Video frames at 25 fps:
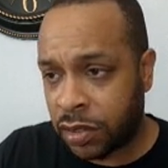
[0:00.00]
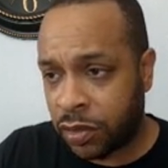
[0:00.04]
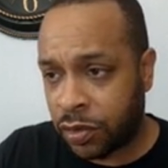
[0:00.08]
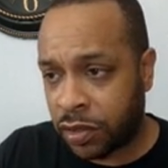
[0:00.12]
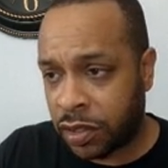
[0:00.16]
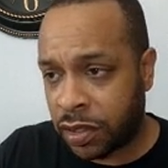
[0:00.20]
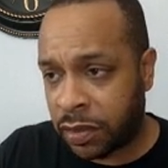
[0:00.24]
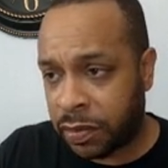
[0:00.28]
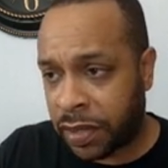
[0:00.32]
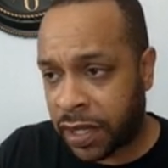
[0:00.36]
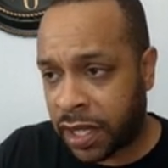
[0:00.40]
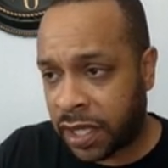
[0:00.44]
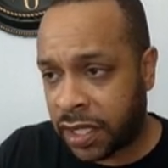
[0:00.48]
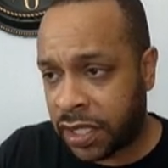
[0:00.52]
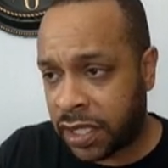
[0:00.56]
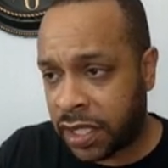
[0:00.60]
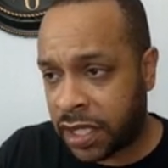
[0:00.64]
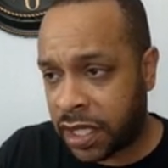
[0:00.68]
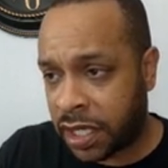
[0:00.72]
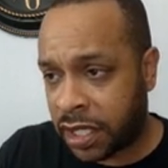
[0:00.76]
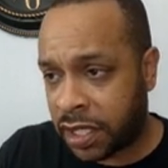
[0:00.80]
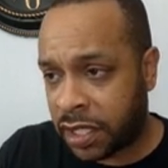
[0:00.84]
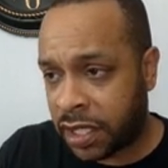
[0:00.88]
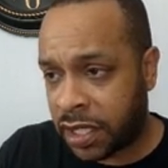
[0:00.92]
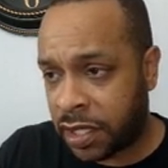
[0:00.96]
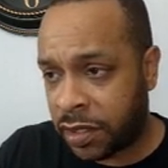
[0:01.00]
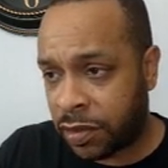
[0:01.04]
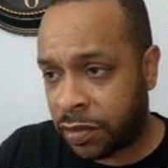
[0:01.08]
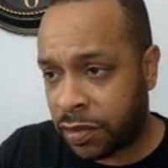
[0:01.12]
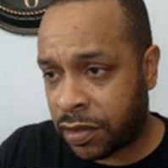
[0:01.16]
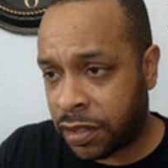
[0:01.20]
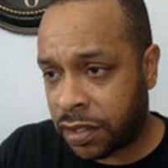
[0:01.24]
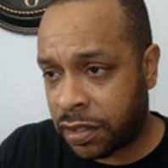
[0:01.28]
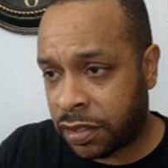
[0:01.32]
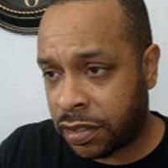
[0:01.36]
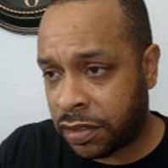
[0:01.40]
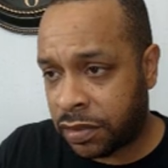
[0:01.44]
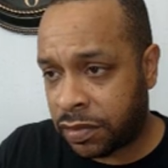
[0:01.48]
We're in a Polygon
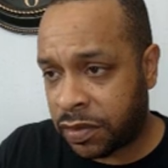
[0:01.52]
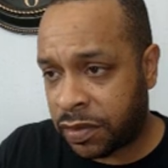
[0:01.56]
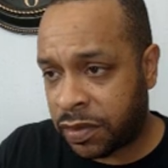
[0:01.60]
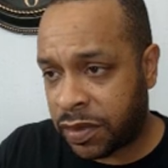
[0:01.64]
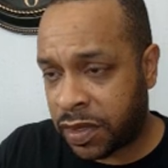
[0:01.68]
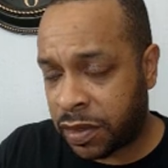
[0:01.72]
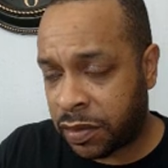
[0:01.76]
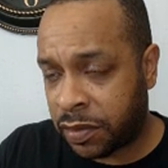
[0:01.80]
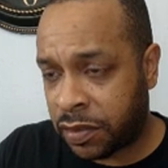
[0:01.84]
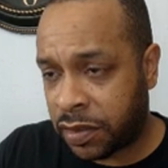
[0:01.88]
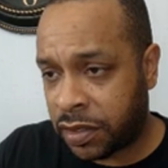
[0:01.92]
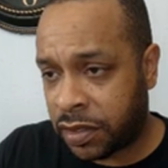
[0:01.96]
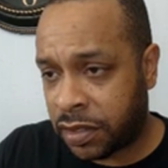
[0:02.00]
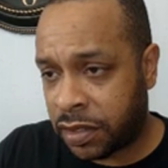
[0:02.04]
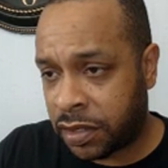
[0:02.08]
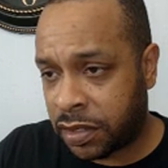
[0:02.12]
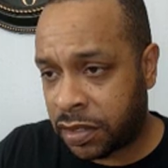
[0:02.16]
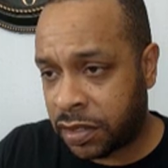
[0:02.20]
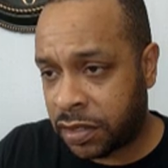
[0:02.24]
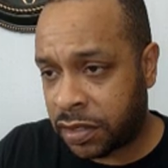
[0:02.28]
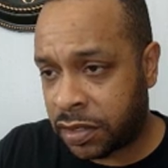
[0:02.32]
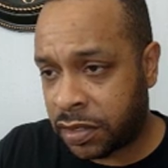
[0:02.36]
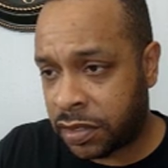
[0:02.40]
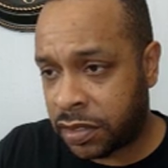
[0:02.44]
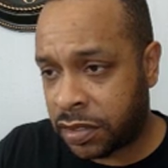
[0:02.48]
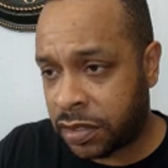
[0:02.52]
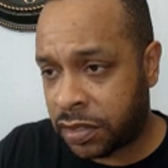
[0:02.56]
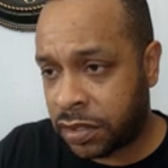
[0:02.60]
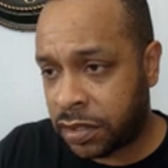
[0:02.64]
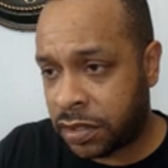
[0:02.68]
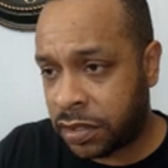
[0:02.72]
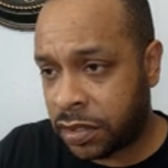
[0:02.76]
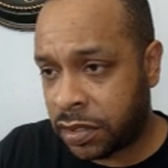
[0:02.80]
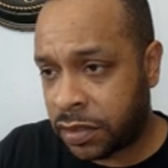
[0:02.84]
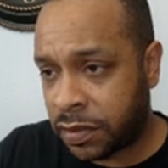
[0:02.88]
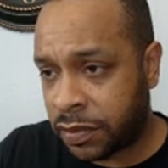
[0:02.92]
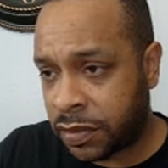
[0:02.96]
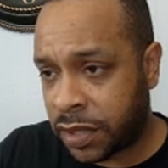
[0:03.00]
network. Remember,
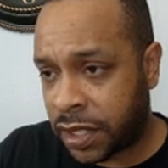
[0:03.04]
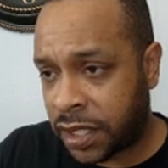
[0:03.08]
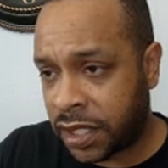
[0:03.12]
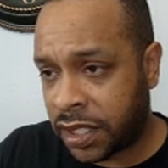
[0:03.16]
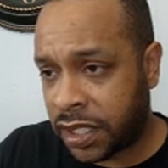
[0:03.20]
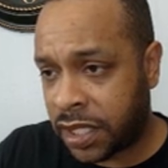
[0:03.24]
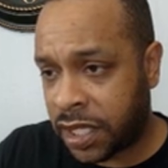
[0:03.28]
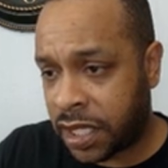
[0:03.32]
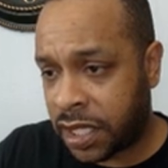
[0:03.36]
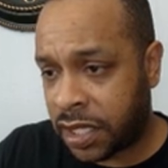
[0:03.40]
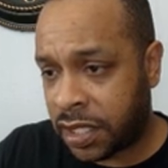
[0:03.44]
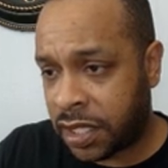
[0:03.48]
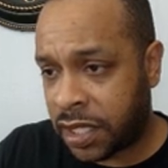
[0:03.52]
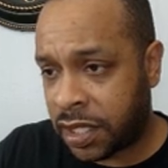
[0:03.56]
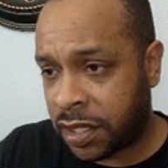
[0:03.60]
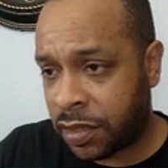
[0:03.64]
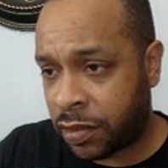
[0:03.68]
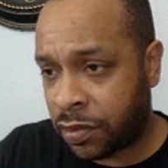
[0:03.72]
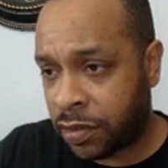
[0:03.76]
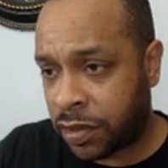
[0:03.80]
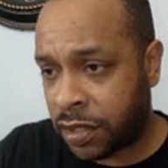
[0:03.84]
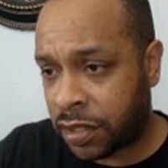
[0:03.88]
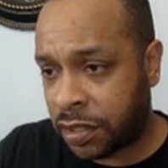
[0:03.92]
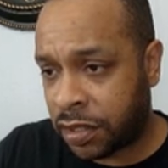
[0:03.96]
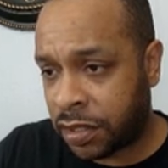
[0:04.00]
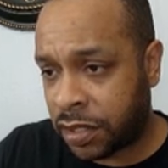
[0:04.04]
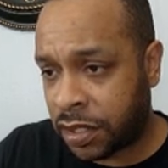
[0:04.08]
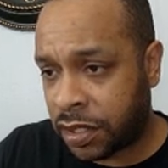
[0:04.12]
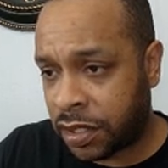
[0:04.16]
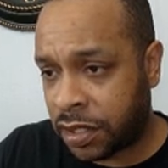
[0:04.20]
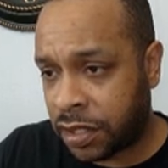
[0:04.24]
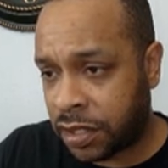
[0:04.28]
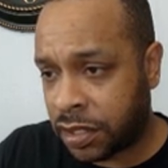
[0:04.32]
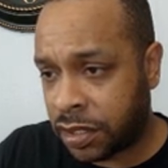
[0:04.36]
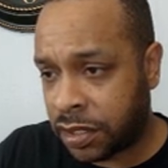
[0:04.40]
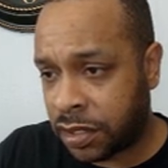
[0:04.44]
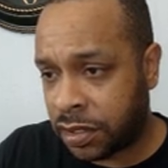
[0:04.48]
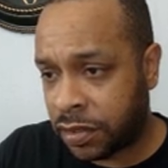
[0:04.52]
Polygon network,
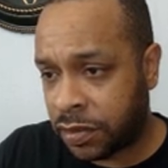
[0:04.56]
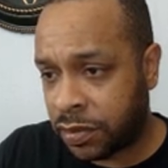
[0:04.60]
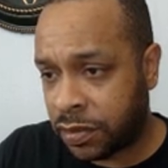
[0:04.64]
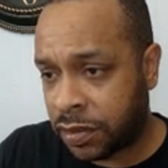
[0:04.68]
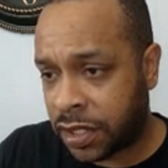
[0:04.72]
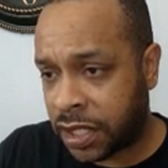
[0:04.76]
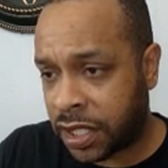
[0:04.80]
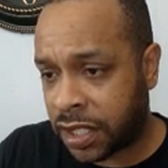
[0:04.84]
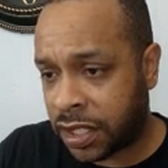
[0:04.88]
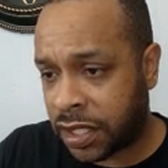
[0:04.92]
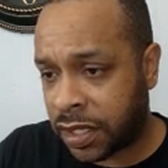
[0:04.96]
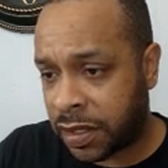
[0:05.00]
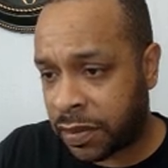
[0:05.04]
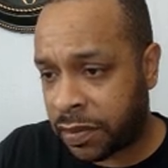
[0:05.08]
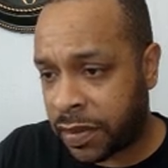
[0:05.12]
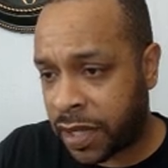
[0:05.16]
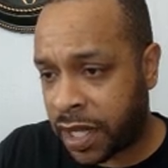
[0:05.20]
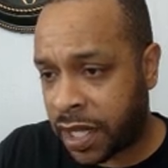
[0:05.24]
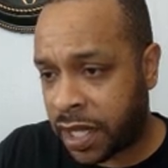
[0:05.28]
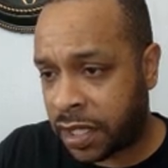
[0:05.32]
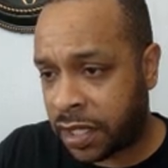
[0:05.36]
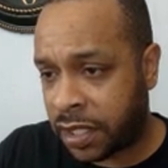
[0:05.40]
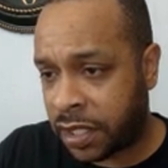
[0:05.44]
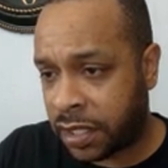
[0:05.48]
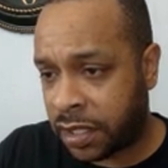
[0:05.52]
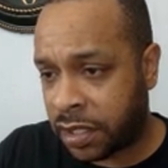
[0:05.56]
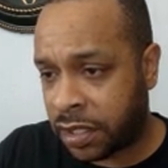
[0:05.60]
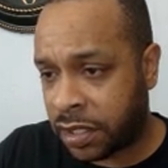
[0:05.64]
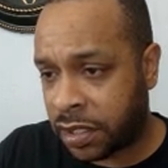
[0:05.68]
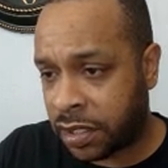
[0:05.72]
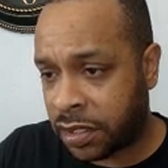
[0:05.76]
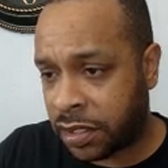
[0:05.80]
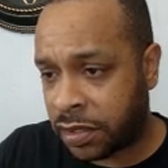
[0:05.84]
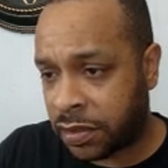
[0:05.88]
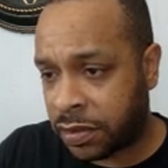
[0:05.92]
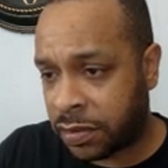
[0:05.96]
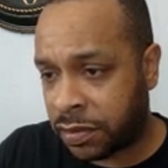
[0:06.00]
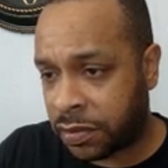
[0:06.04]
we got that Matic,
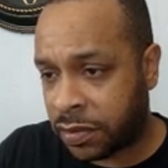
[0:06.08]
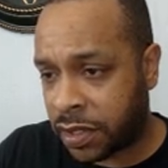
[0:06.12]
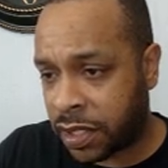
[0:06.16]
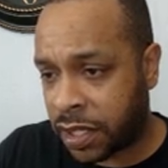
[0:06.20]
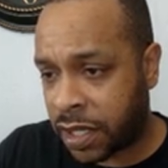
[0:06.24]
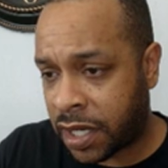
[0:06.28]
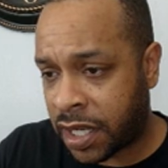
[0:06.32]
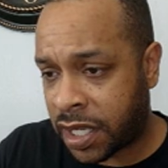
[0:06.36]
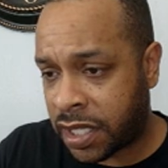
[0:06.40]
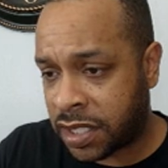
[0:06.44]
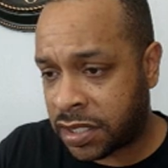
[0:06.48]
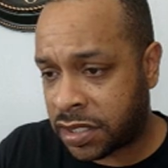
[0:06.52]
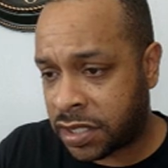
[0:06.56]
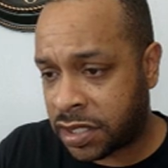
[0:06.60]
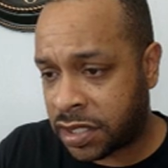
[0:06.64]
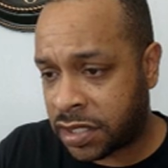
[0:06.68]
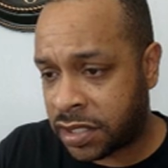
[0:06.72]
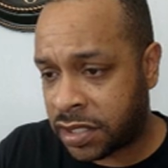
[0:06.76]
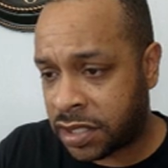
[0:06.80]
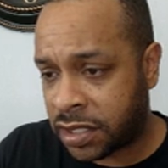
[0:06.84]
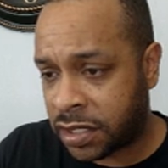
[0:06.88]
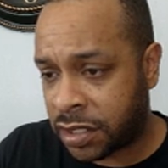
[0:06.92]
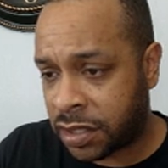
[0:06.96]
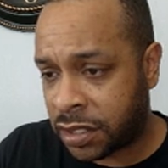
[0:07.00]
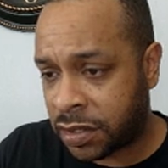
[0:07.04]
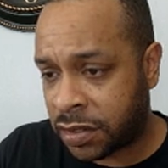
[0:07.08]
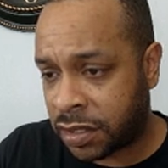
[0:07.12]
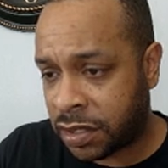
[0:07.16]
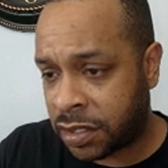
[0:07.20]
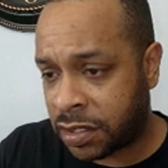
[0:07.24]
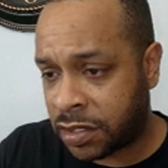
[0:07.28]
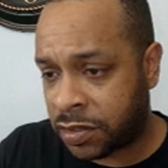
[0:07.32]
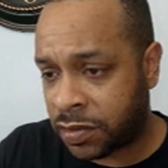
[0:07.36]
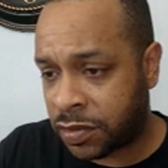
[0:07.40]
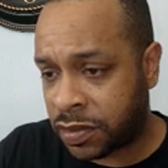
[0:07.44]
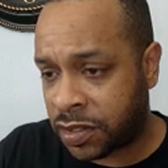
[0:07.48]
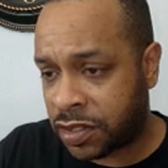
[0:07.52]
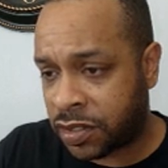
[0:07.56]
but our assets here, we
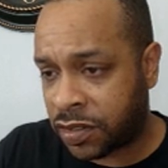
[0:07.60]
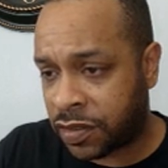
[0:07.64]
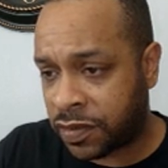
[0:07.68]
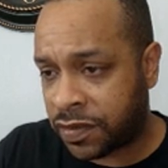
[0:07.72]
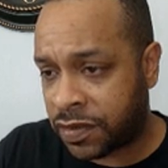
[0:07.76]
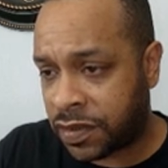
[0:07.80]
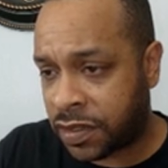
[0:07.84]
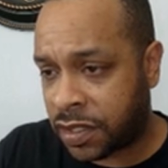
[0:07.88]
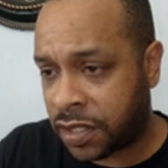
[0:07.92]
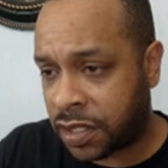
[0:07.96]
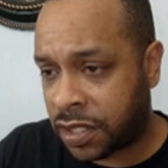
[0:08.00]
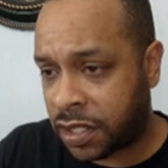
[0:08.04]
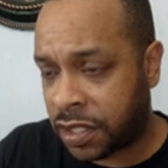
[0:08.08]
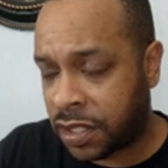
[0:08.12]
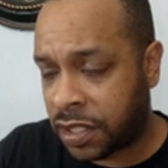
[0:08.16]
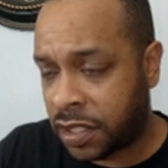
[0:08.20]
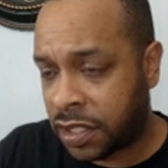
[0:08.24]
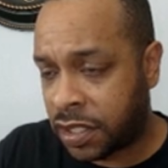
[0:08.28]
can switch over to